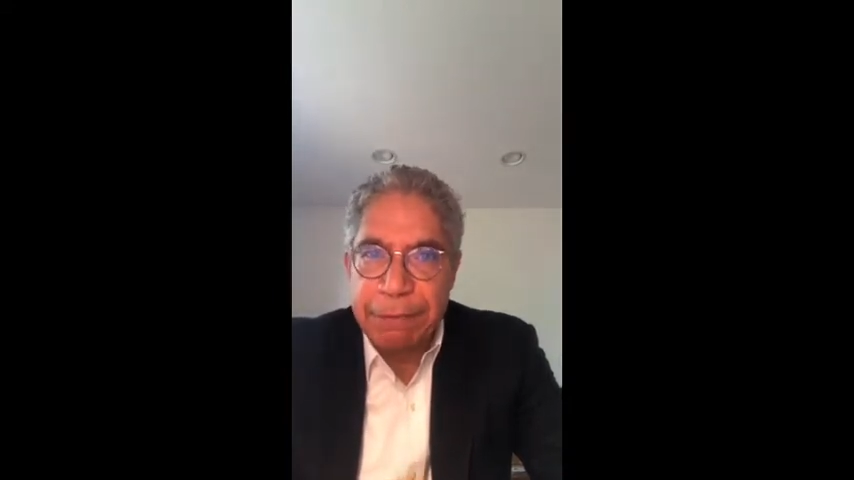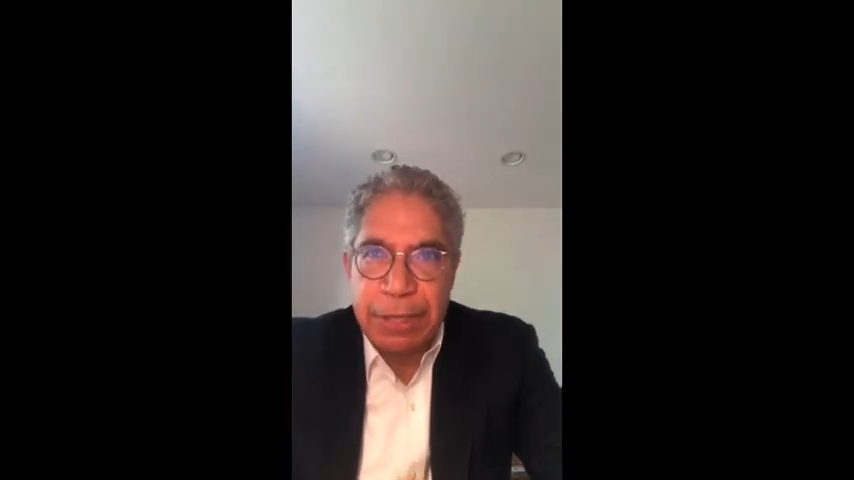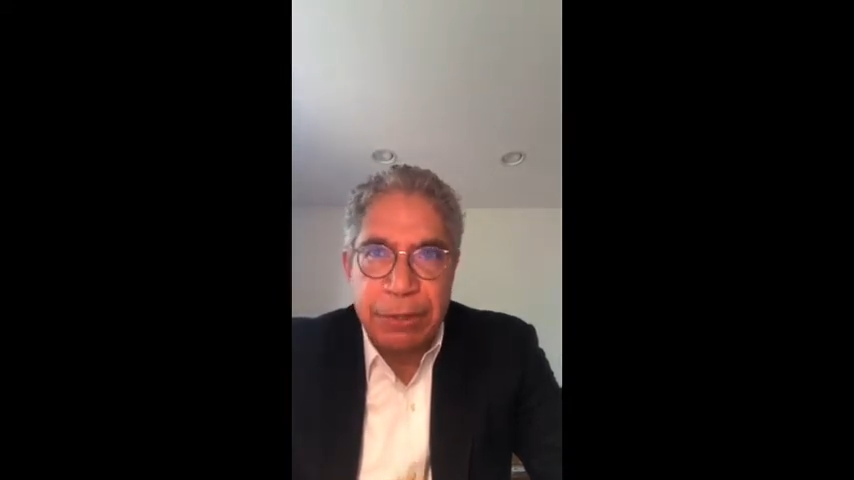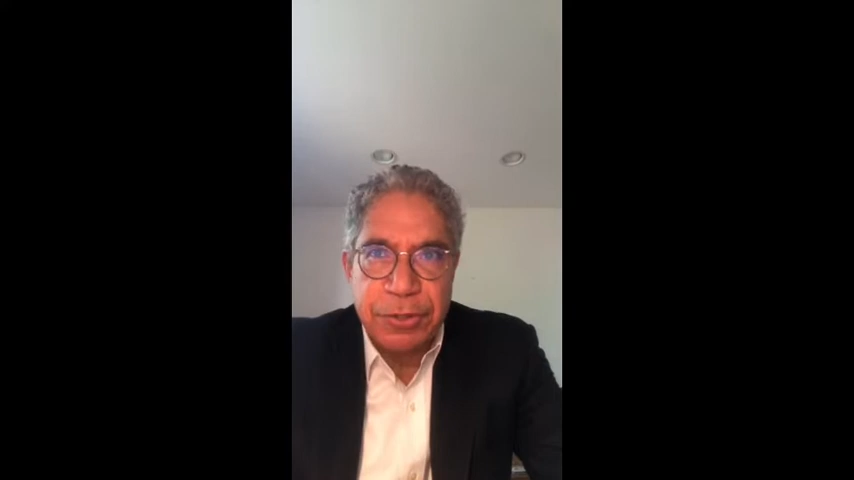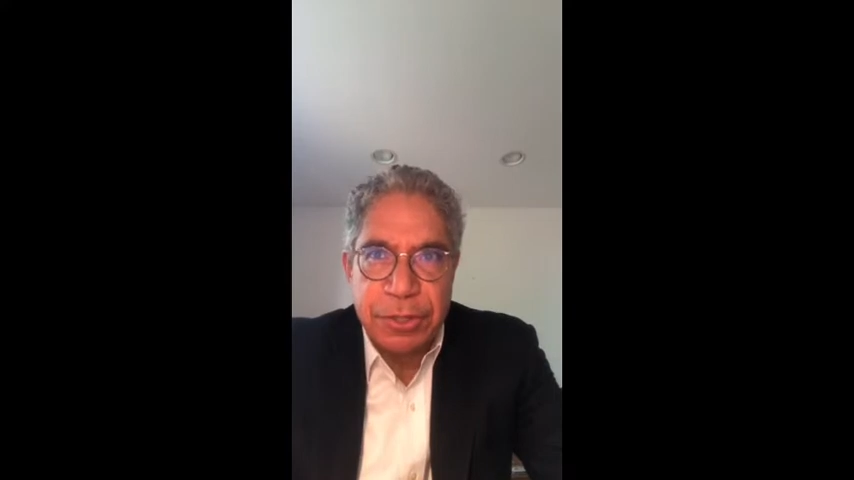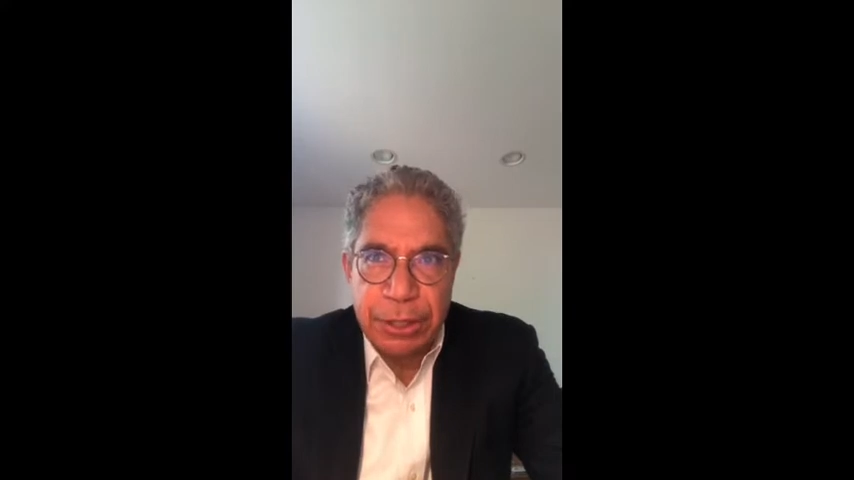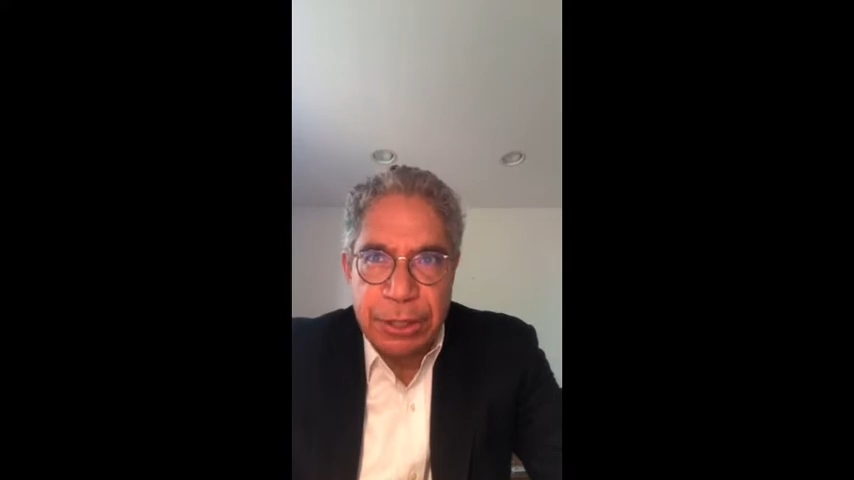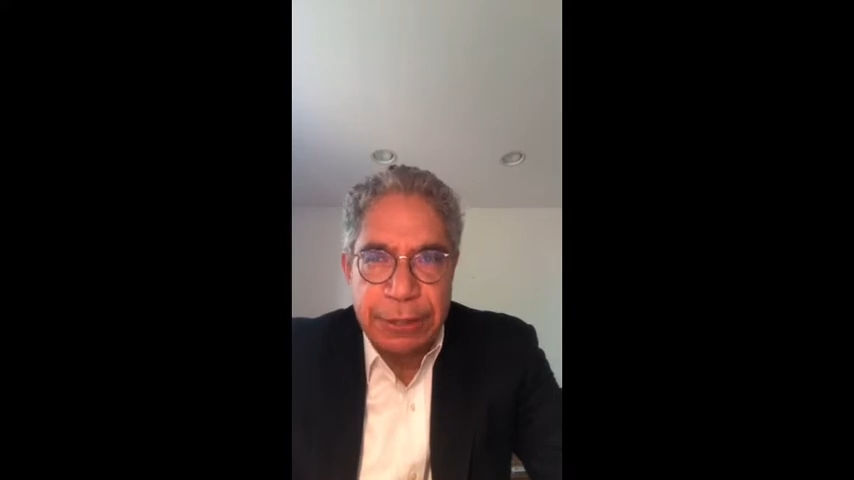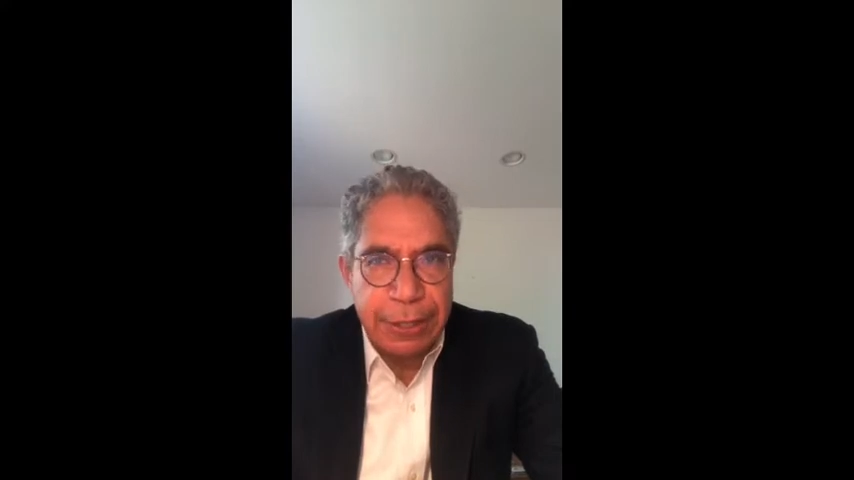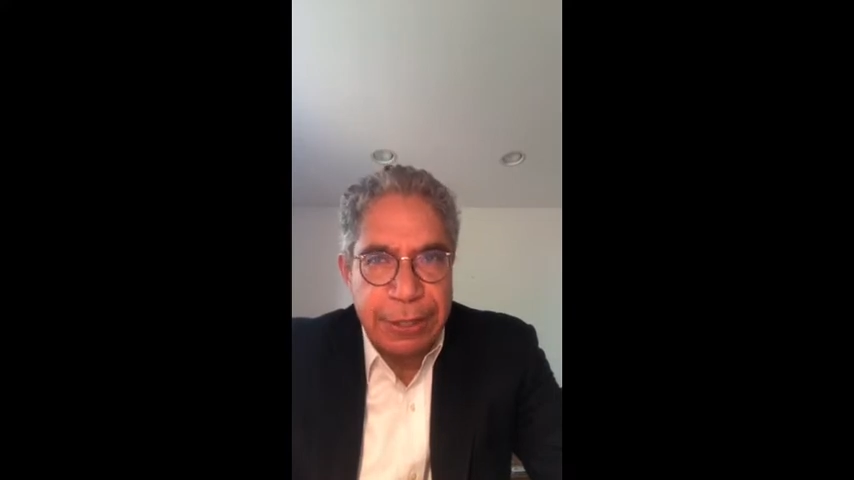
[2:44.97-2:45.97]
inner
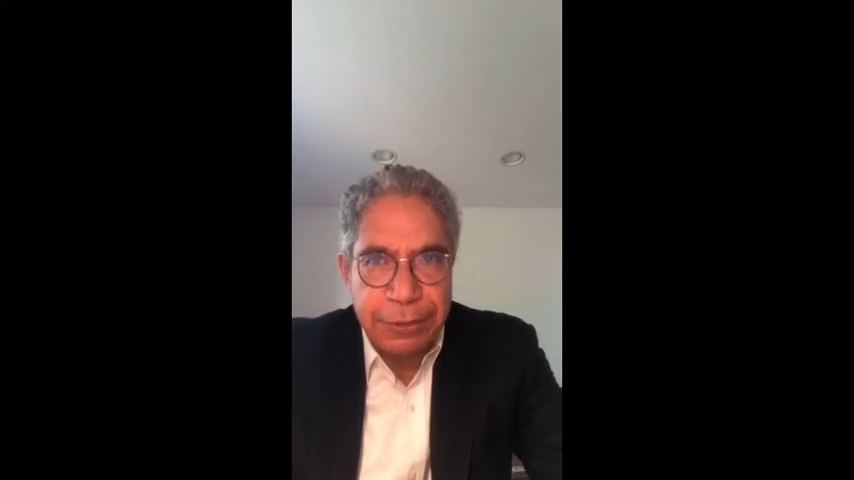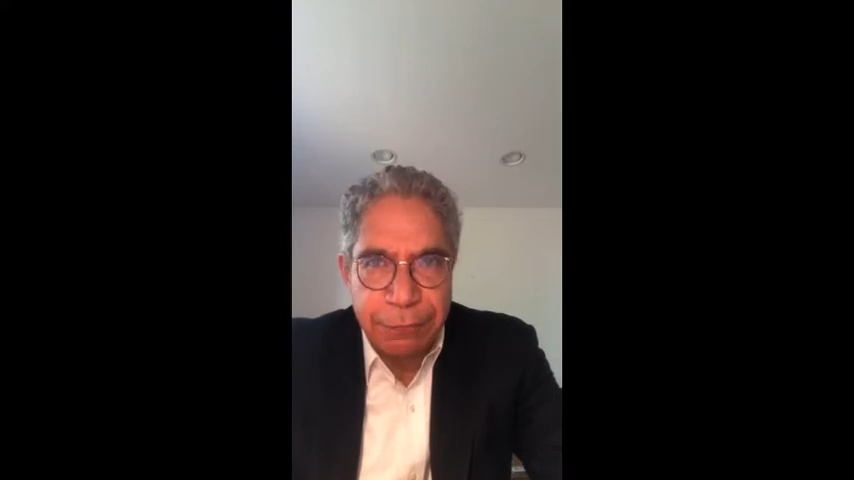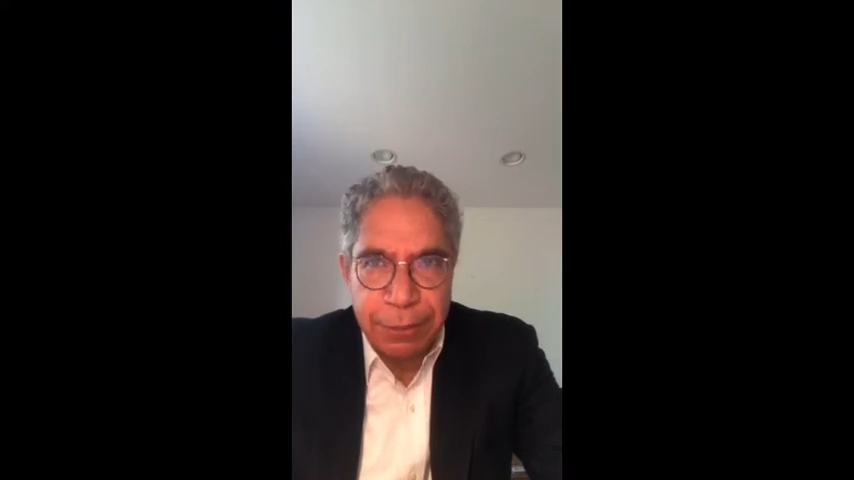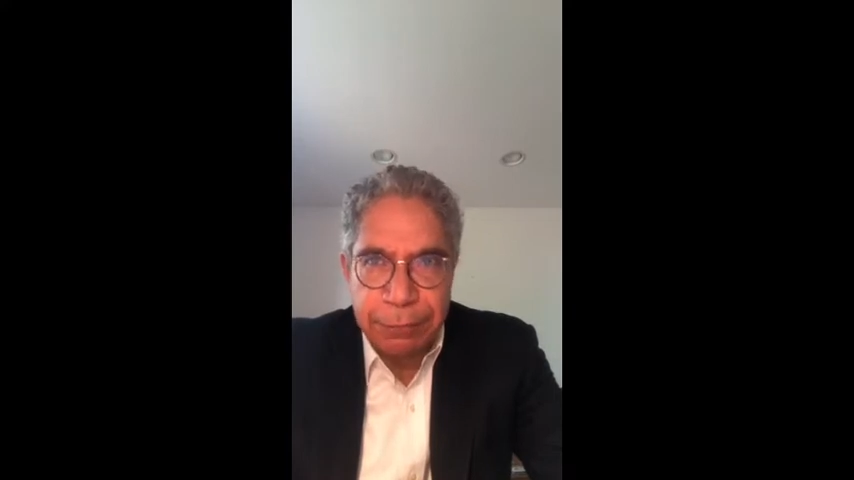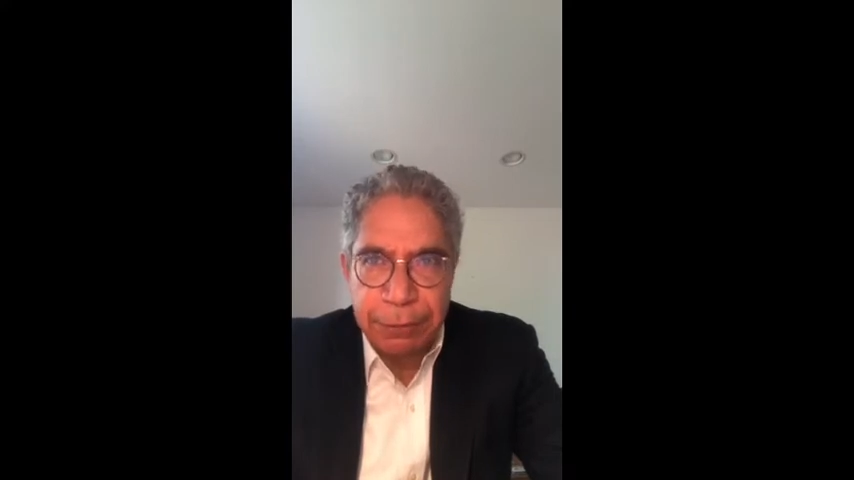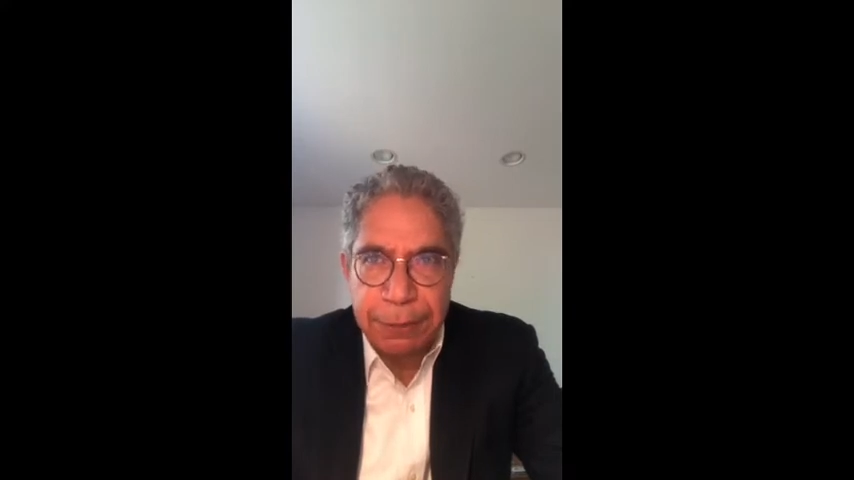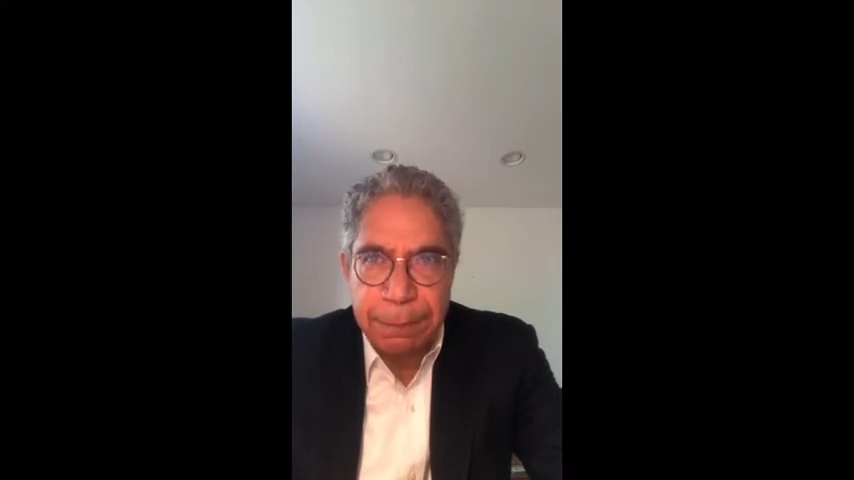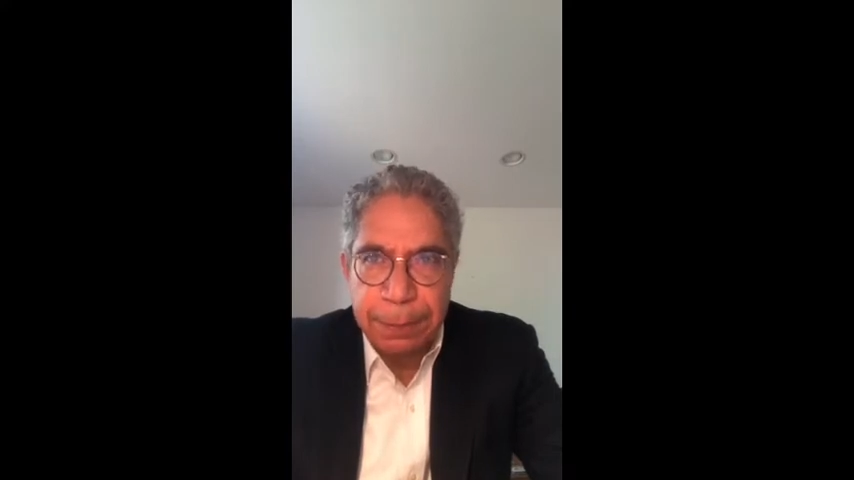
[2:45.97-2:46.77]
city that he founded.